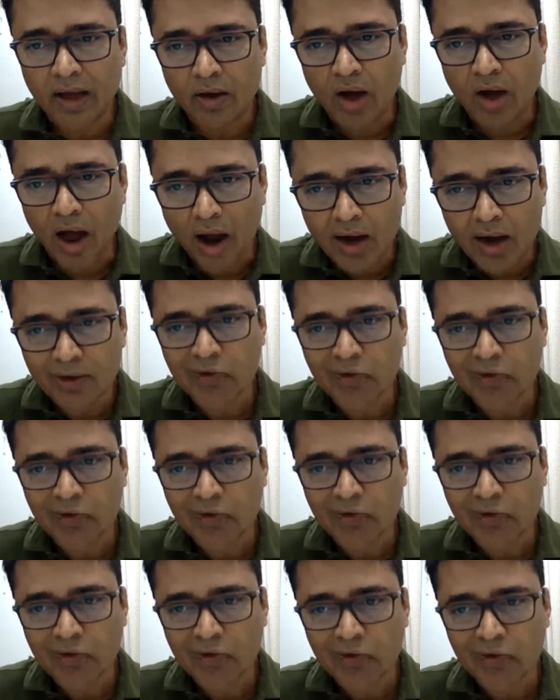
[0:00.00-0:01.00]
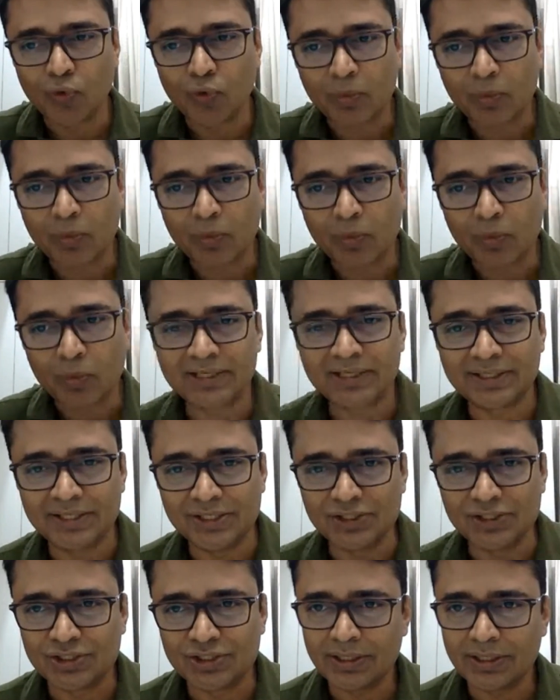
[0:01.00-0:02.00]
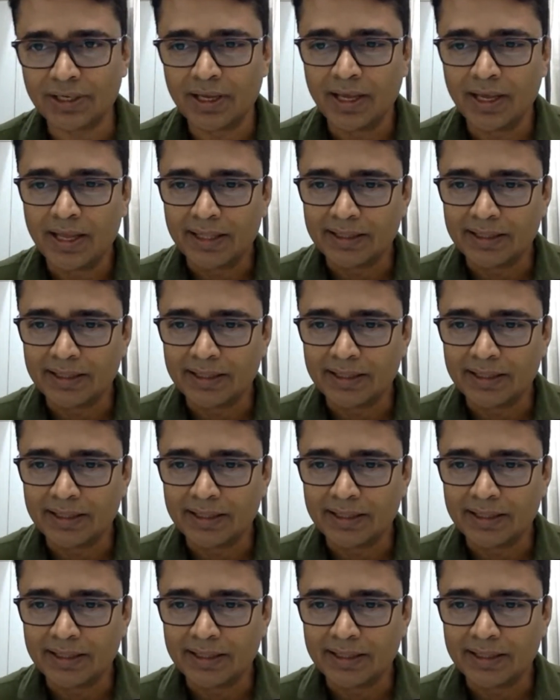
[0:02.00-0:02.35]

a hardcore Upanishadic teaching,